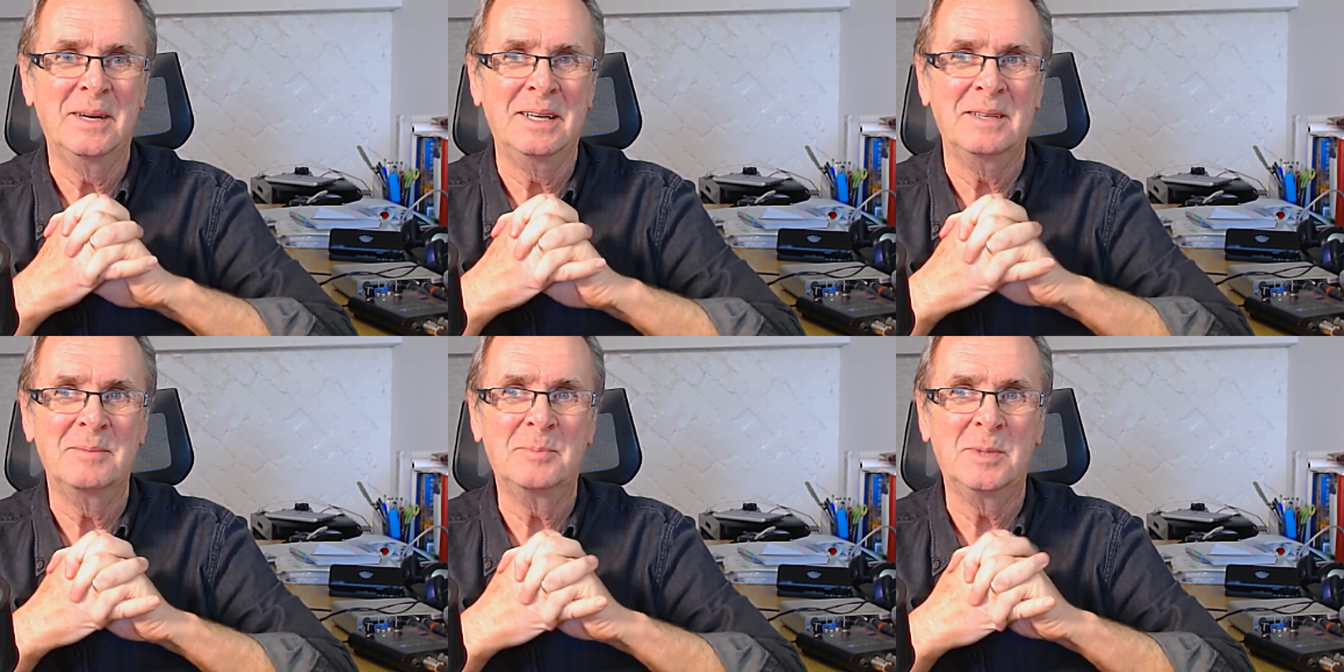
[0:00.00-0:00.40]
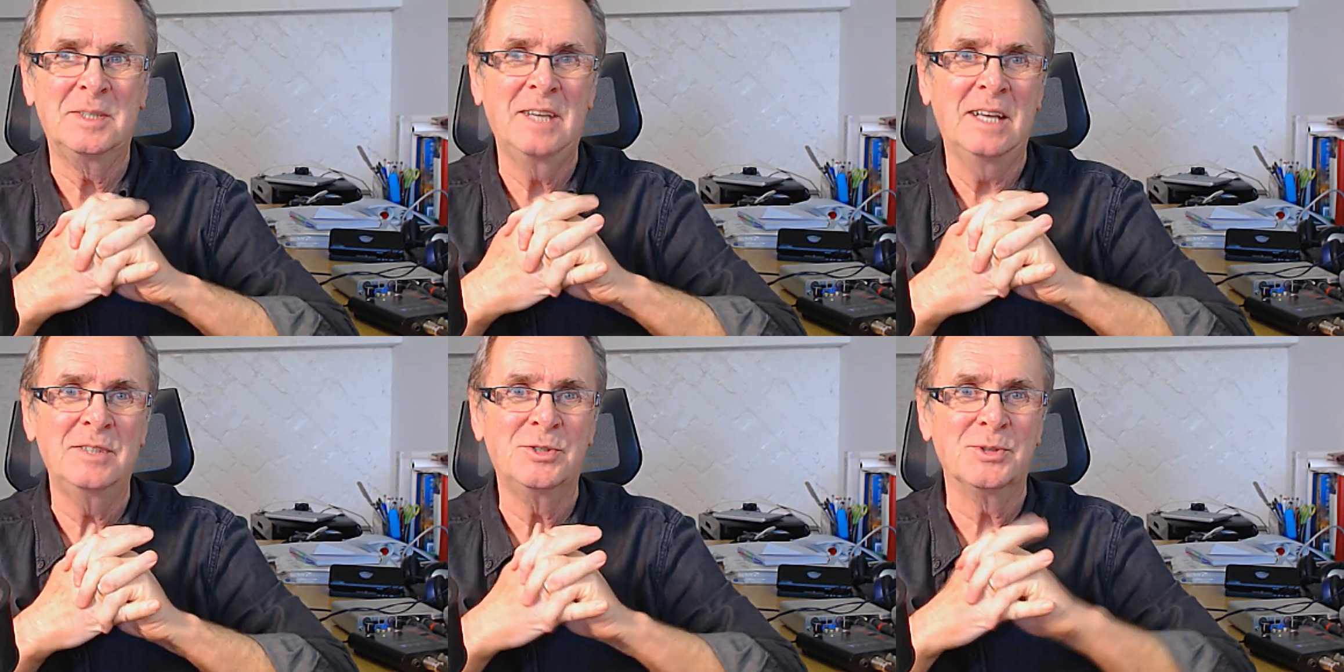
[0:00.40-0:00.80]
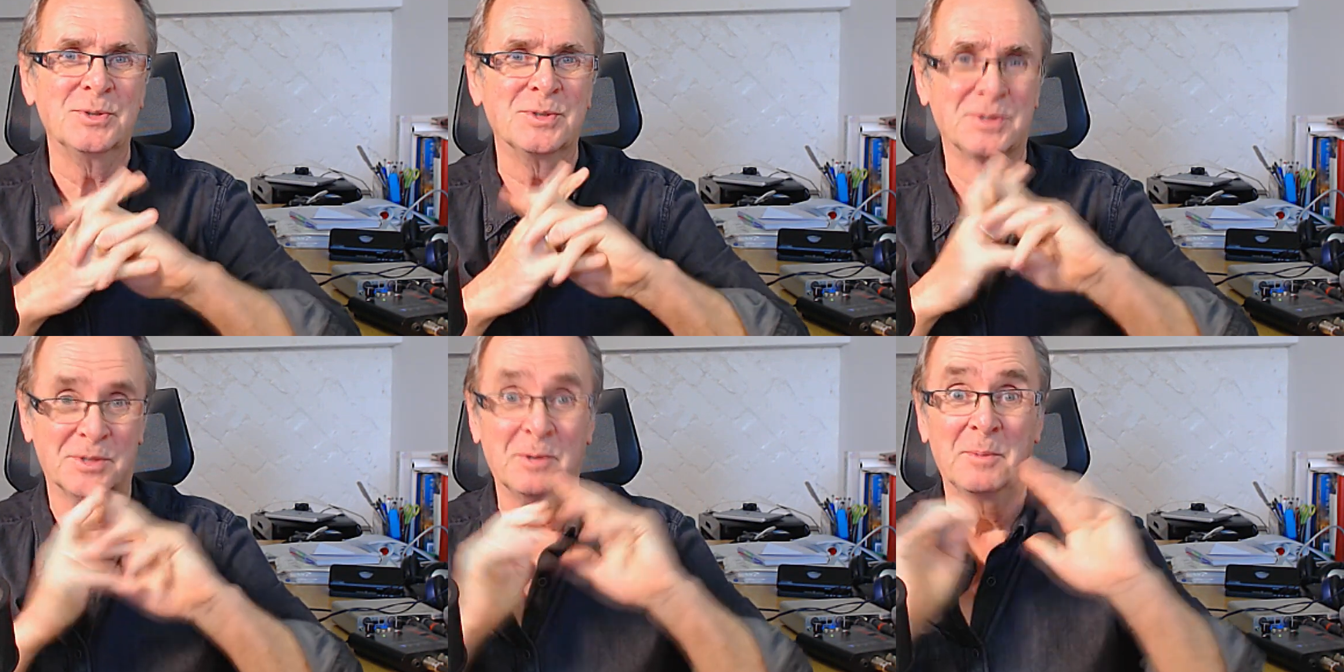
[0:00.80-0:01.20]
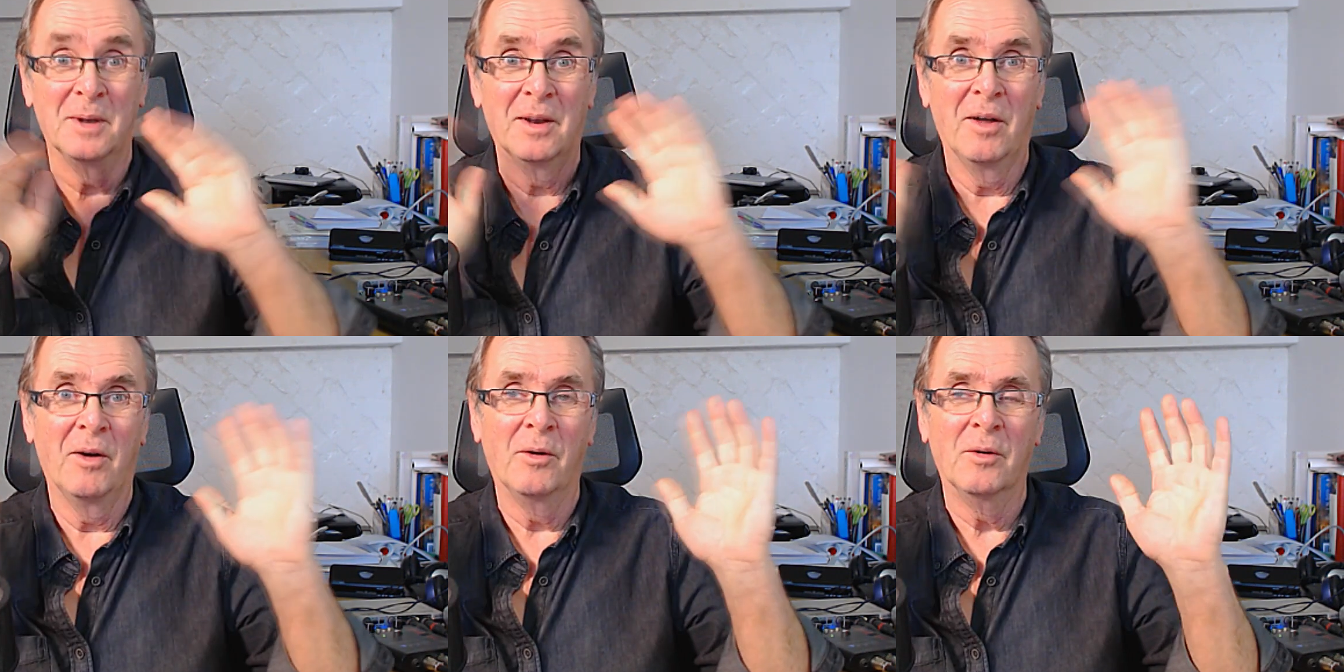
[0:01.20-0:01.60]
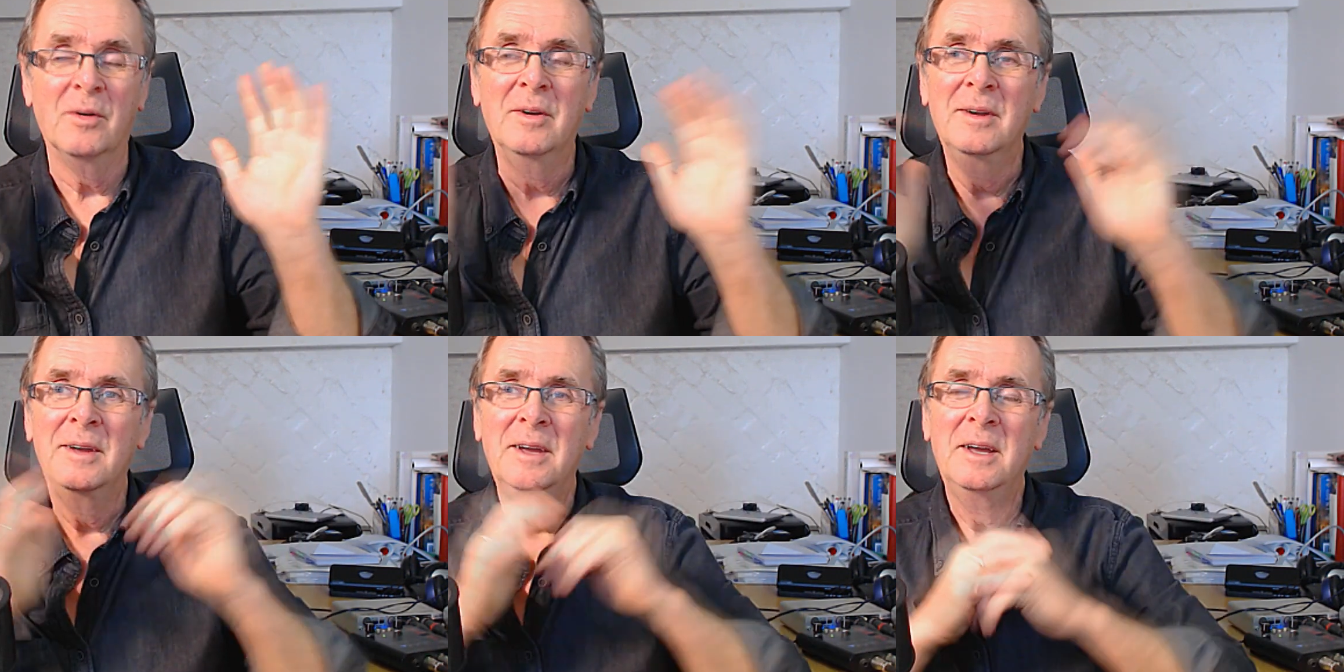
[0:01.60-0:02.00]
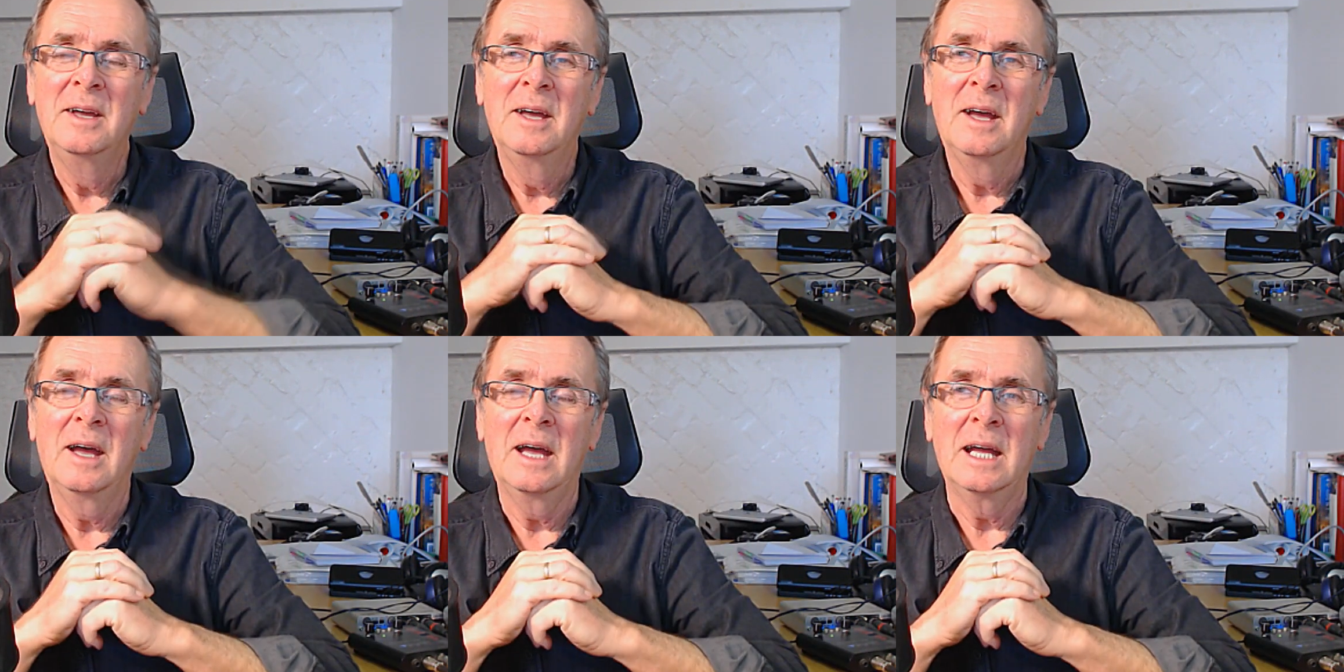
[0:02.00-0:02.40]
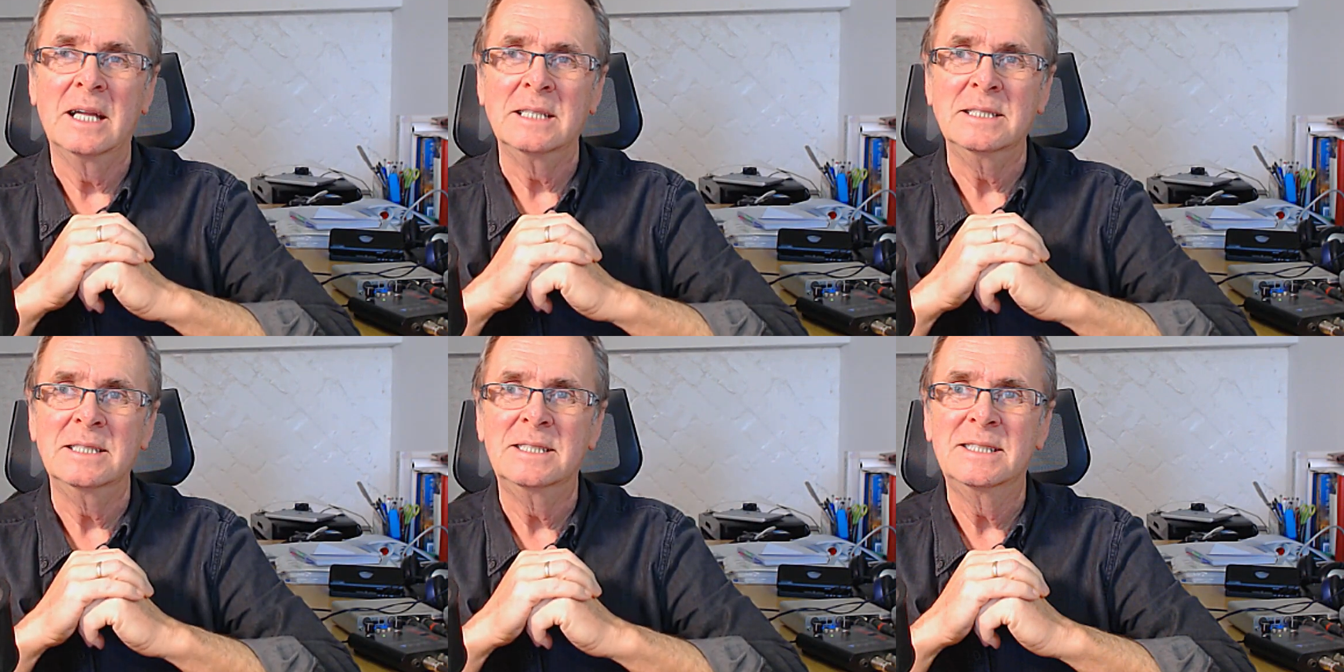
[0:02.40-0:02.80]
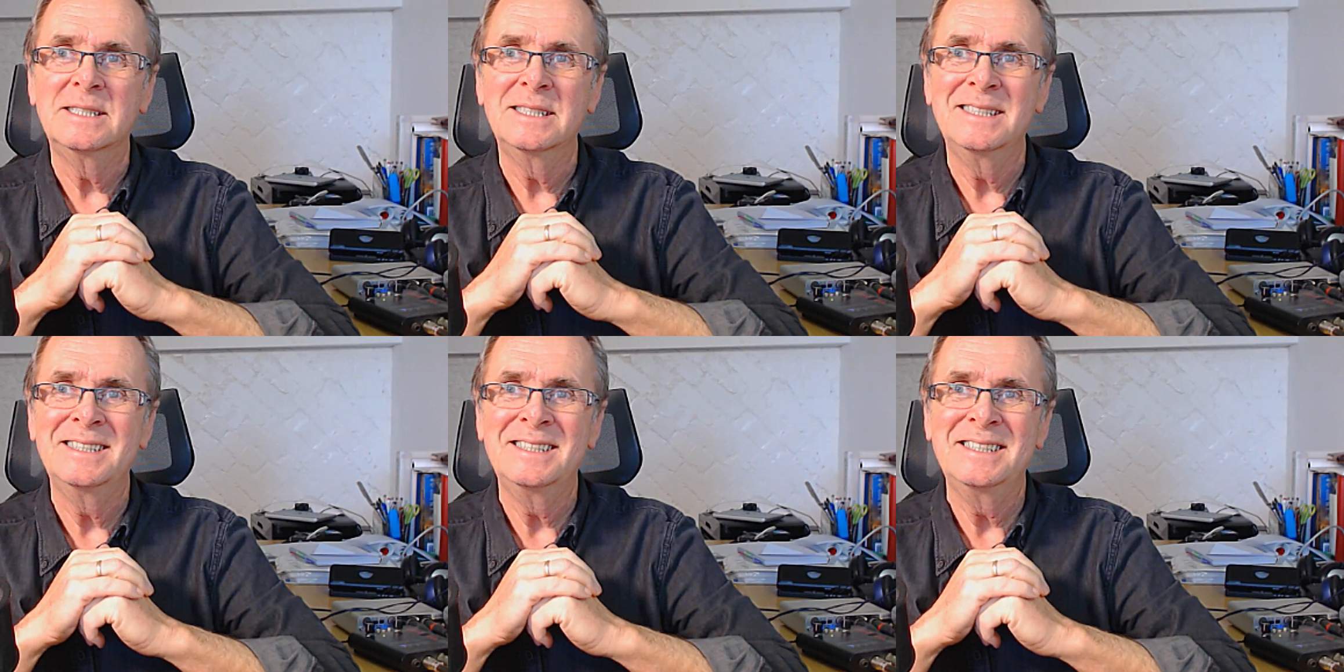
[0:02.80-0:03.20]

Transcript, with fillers: when potentials come along, and